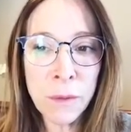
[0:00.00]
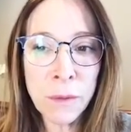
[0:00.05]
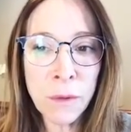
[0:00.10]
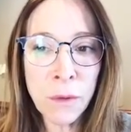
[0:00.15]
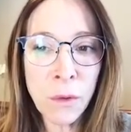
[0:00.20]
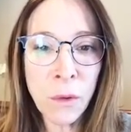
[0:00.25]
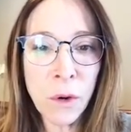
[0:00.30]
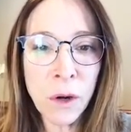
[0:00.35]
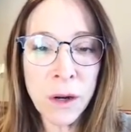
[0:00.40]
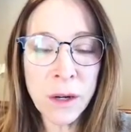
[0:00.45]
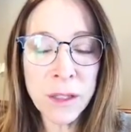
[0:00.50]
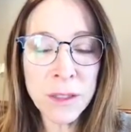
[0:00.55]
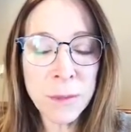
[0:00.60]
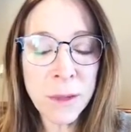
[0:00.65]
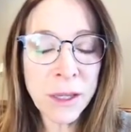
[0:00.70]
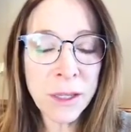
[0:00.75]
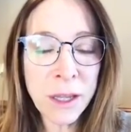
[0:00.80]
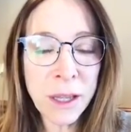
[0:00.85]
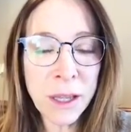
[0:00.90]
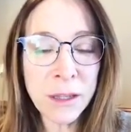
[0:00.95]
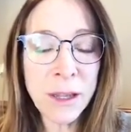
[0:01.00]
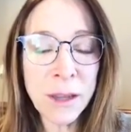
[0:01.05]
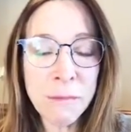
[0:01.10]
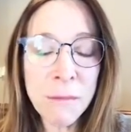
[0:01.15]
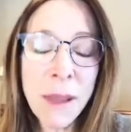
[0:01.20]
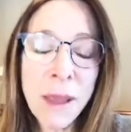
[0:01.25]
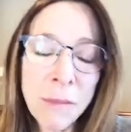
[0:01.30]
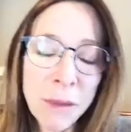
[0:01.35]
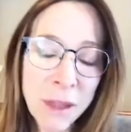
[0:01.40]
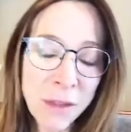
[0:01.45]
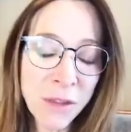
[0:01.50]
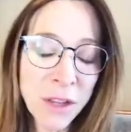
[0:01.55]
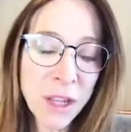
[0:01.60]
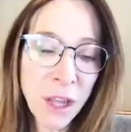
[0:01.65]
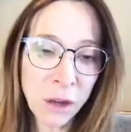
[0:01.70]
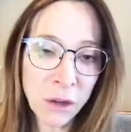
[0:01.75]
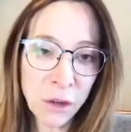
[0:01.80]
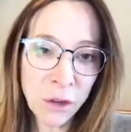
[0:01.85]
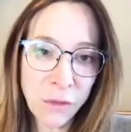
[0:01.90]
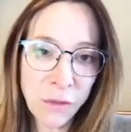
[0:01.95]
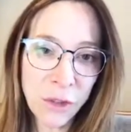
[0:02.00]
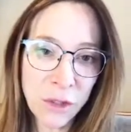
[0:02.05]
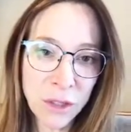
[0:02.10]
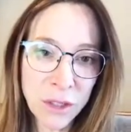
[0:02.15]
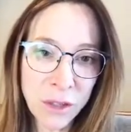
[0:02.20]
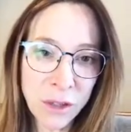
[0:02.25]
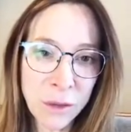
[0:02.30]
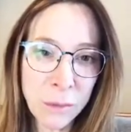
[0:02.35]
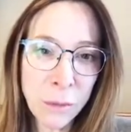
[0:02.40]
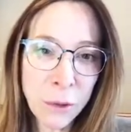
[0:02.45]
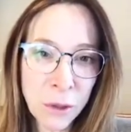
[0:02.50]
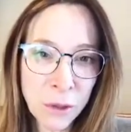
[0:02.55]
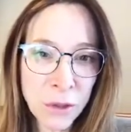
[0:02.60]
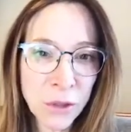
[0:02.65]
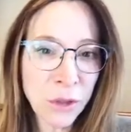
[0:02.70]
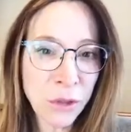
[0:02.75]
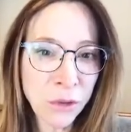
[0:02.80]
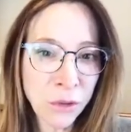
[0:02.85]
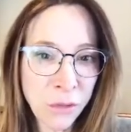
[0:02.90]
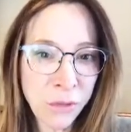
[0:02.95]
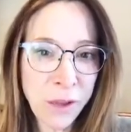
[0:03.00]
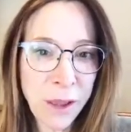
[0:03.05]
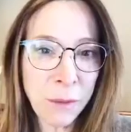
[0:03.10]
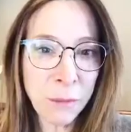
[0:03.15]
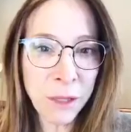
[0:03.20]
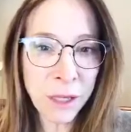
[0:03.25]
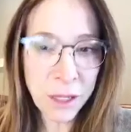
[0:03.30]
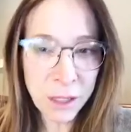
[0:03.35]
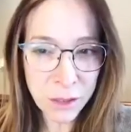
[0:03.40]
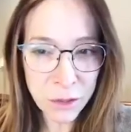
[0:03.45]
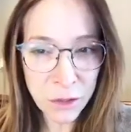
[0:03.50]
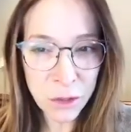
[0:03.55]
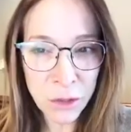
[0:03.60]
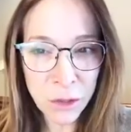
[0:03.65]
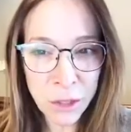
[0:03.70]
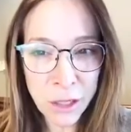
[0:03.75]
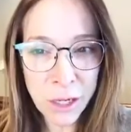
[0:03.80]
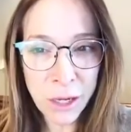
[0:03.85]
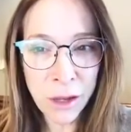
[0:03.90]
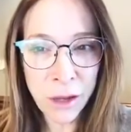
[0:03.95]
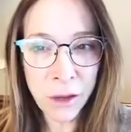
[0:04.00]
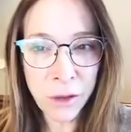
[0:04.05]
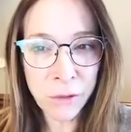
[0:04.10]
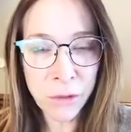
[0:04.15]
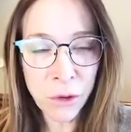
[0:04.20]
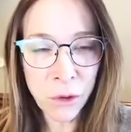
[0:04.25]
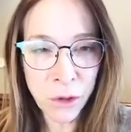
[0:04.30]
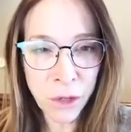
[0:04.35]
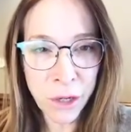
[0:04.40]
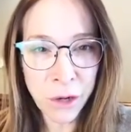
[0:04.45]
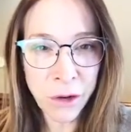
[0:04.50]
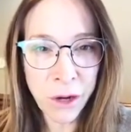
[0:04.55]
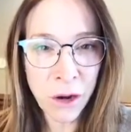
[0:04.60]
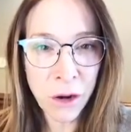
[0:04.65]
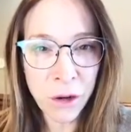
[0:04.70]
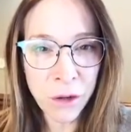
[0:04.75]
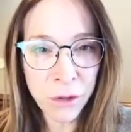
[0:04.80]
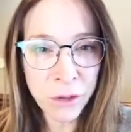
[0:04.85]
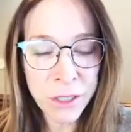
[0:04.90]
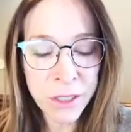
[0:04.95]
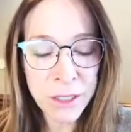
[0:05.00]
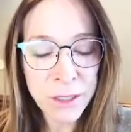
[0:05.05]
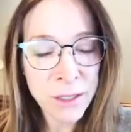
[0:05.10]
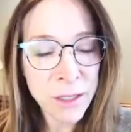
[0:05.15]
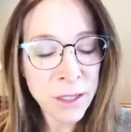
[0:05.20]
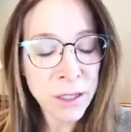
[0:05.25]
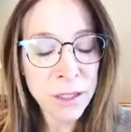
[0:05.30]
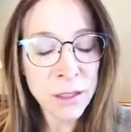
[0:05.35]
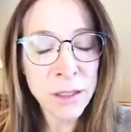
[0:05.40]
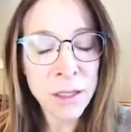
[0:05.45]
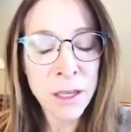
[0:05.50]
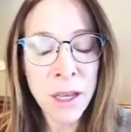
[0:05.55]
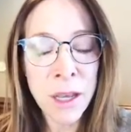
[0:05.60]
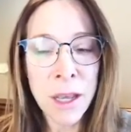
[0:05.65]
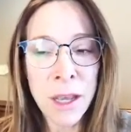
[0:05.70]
Or and maybe even younger if there's a personal or family history of coronary artery disease.